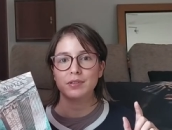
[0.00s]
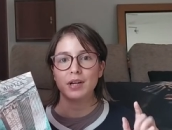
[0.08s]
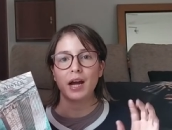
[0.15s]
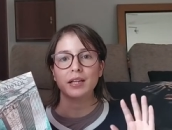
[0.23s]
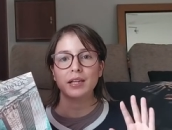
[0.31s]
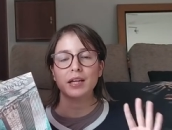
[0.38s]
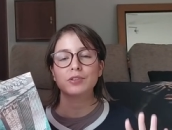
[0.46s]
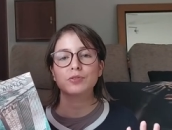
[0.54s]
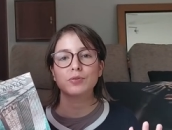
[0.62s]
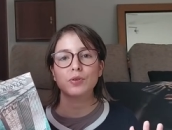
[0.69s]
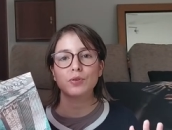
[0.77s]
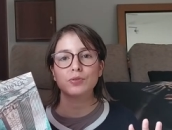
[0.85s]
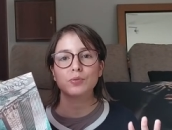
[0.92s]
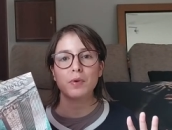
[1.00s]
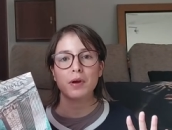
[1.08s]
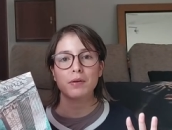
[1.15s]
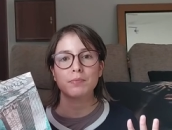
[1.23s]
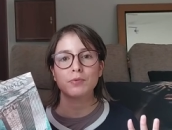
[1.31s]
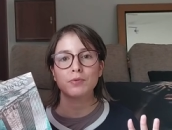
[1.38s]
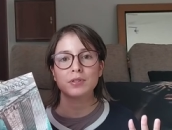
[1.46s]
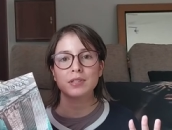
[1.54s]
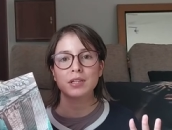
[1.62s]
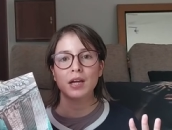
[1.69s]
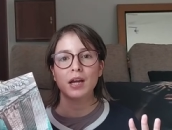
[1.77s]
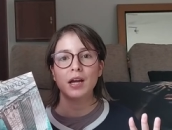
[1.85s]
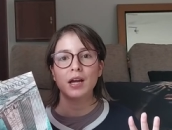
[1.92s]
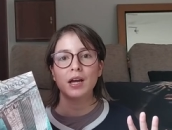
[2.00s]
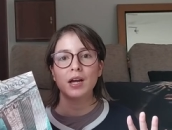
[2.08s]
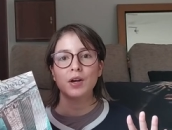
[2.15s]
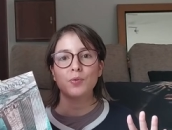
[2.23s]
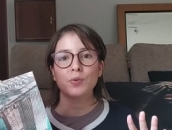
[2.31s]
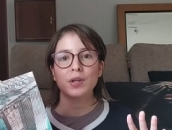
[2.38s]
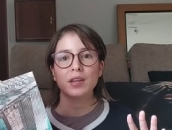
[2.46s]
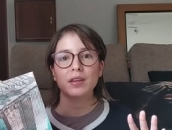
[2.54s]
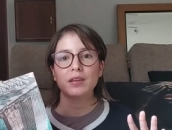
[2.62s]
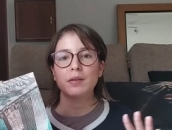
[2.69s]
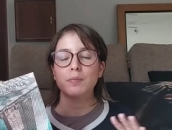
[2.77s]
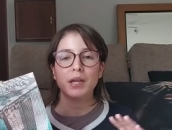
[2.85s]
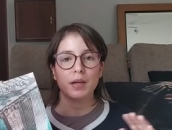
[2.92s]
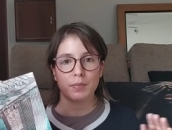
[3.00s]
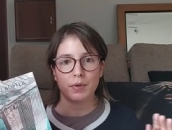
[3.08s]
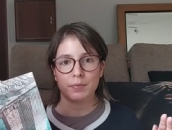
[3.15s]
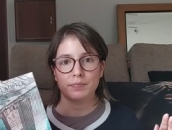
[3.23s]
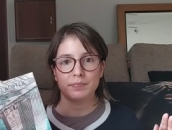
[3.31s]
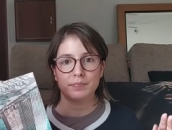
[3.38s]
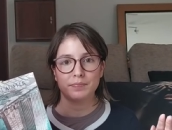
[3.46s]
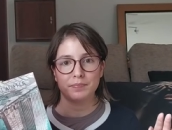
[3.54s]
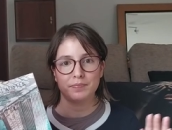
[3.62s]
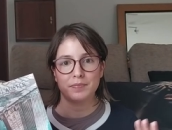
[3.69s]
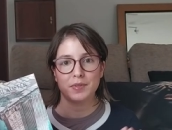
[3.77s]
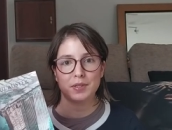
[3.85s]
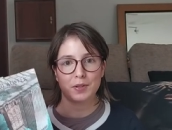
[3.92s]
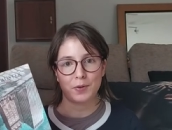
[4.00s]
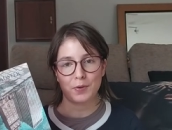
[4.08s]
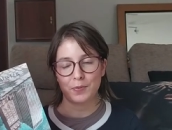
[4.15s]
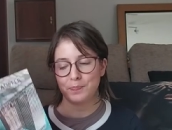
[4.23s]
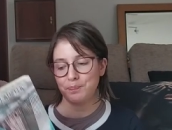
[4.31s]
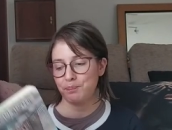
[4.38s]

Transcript: I like to go to my books with the minimum. So